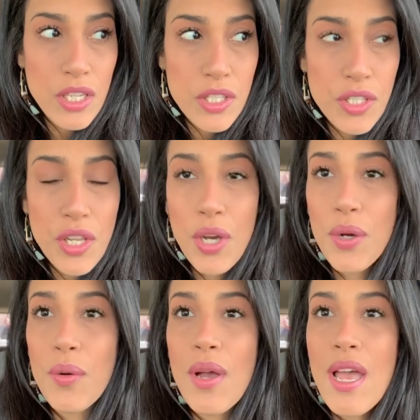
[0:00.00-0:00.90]

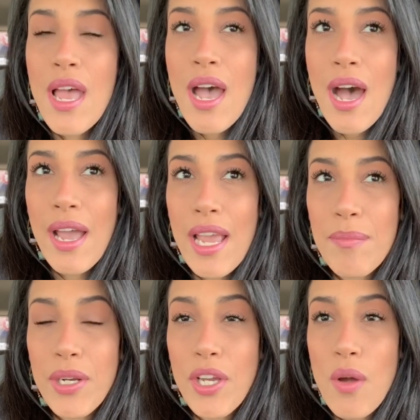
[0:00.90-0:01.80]
So I
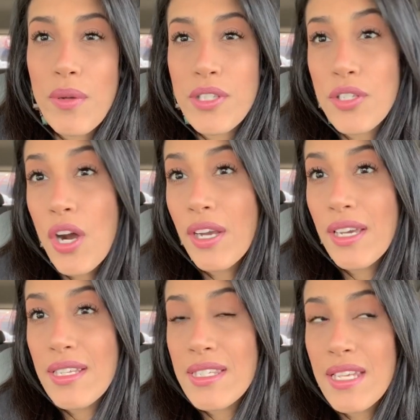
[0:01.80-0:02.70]
am gonna go into
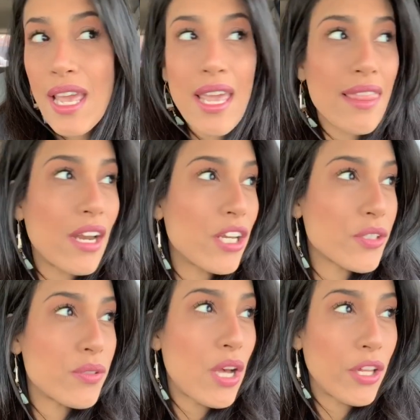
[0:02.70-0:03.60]
Target and then
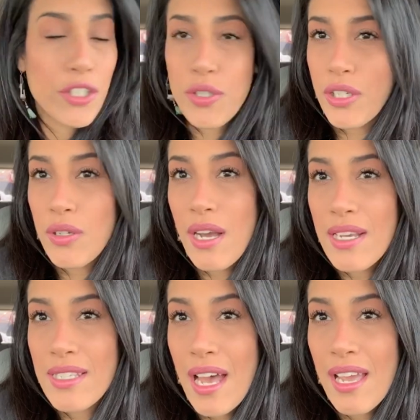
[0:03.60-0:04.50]
also Dollar Tree, you
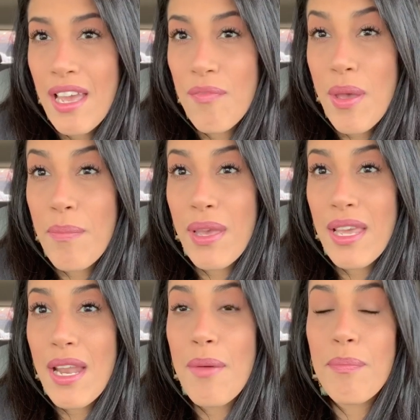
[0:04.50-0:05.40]
guys. I have
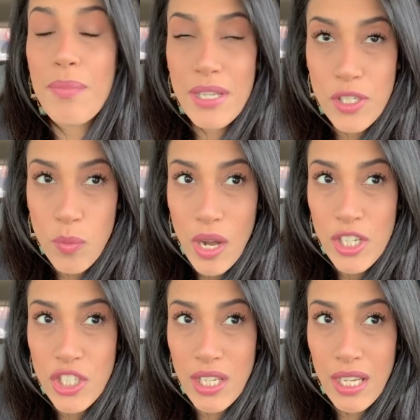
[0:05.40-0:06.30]
been binge
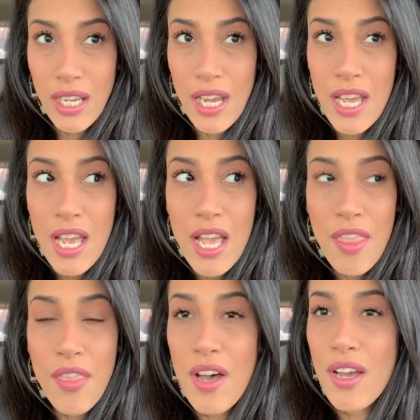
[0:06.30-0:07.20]
watching
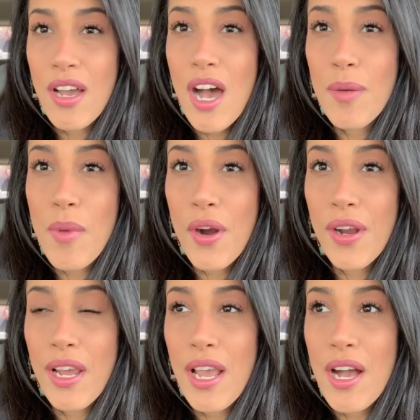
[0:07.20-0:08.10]
the
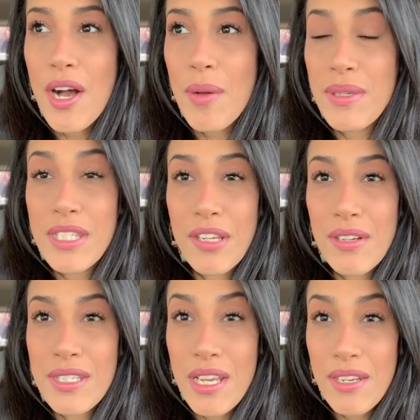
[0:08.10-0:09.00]
KonMari
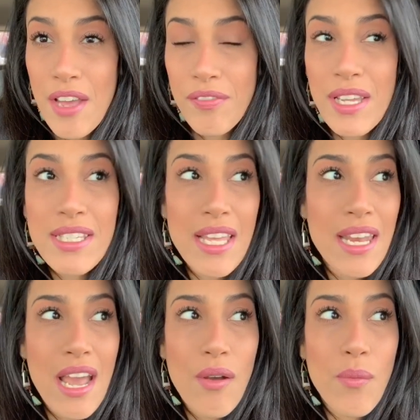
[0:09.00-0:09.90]
series on Netflix,
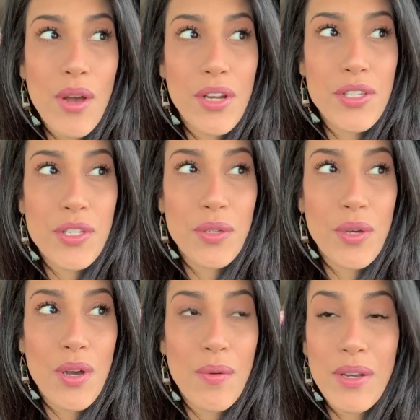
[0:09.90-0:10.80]
and now I want to
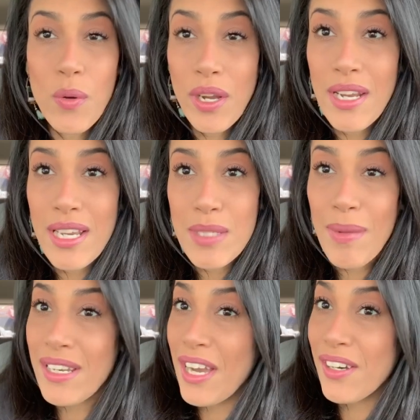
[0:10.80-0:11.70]
go and organize
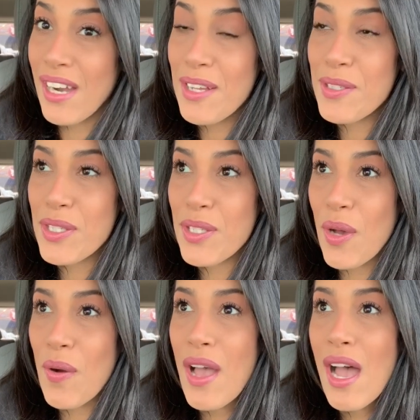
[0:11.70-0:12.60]
my entire house.
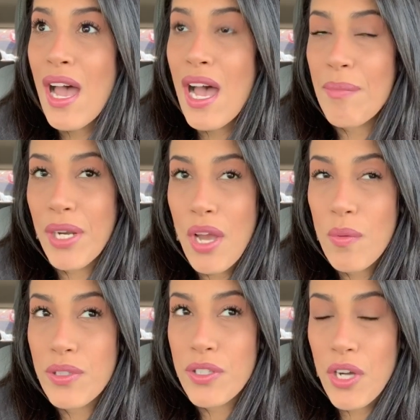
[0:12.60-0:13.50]
So I'm gonna
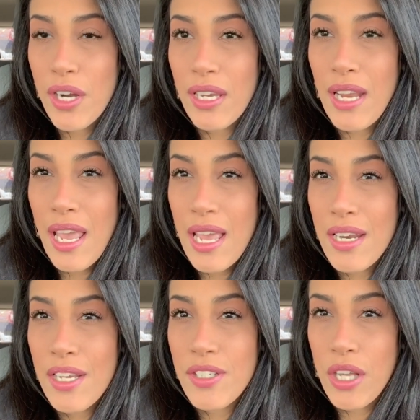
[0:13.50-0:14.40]
go into Target
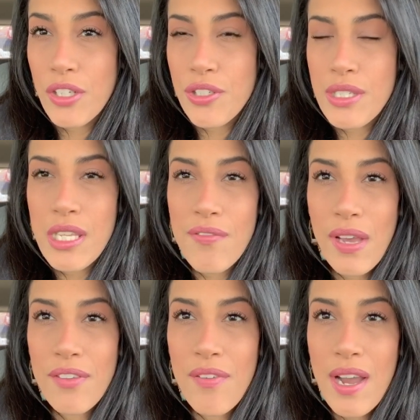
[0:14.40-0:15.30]
and Dollar Tree, see if I
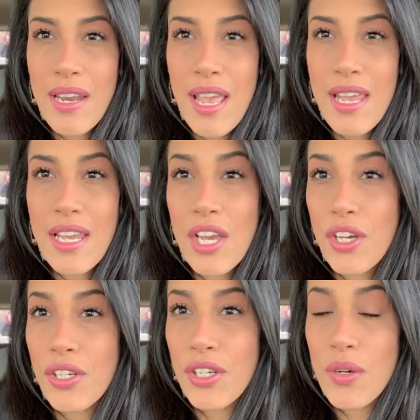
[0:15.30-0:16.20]
can find any
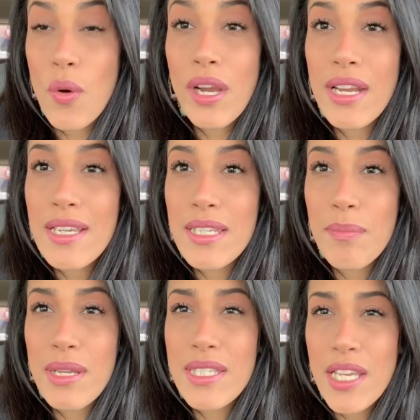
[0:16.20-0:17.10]
good organizing
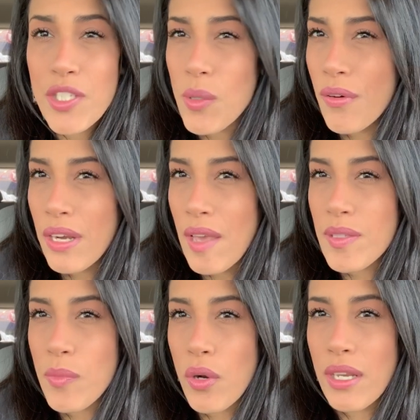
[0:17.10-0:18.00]
bins. I do already have
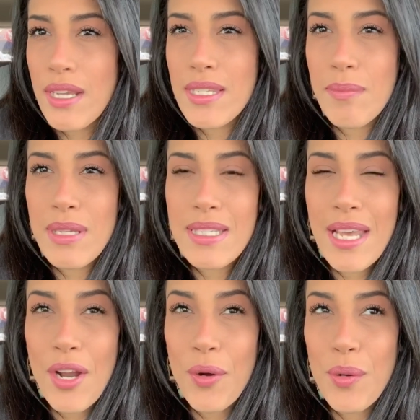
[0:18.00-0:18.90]
some organizing bins
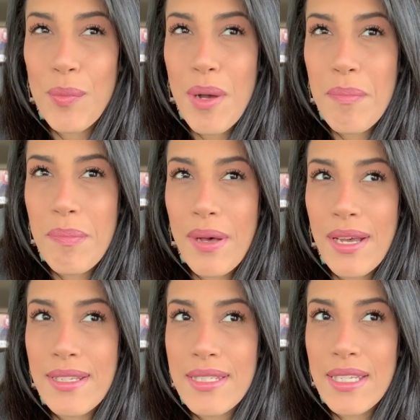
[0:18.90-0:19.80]
at home,
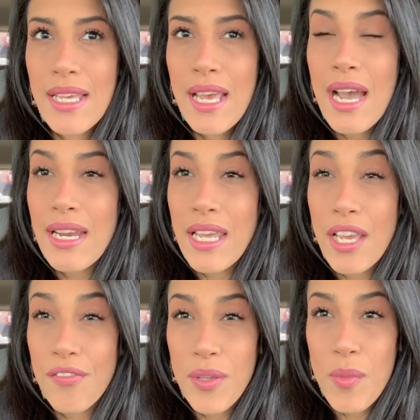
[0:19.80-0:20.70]
but I need
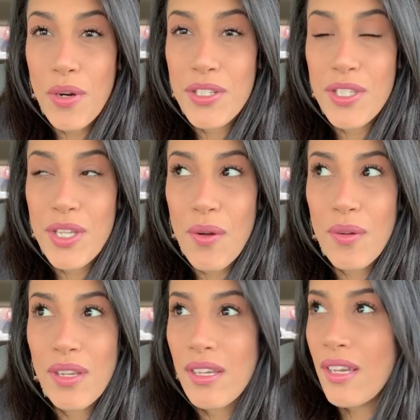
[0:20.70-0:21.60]
a few more. So
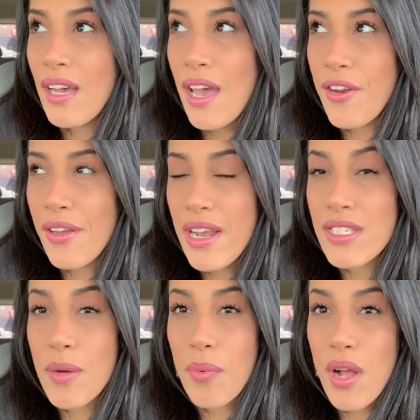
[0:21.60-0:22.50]
I know you
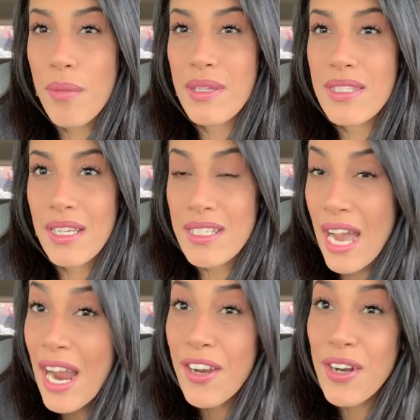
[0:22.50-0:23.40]
guys are probably sick and
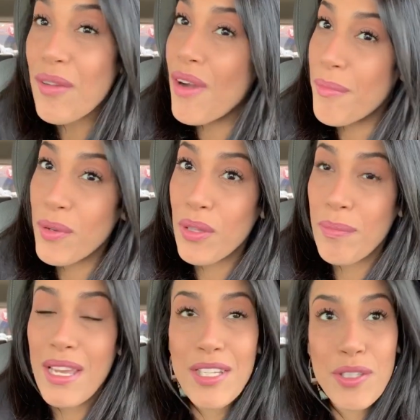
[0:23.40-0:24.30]
tired of coming with
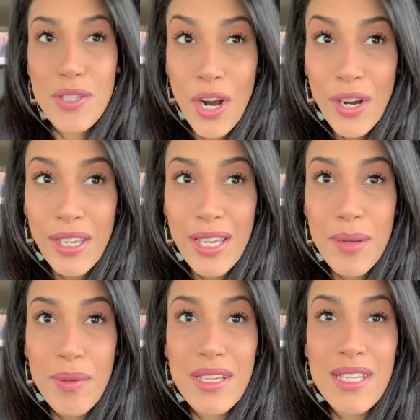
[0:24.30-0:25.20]
me into
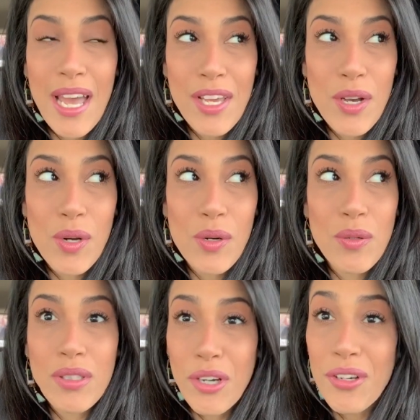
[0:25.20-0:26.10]
Target because I go
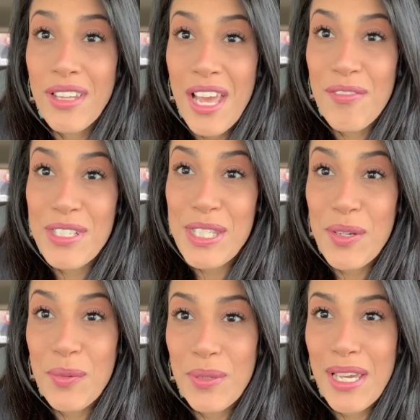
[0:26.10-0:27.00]
literally every
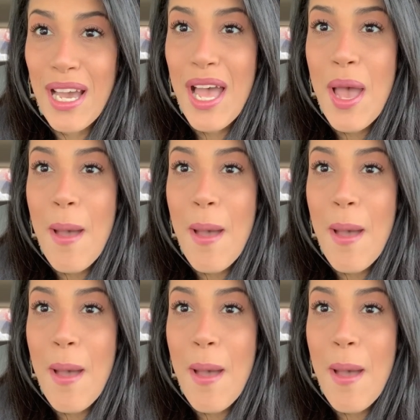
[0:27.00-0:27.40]
single week,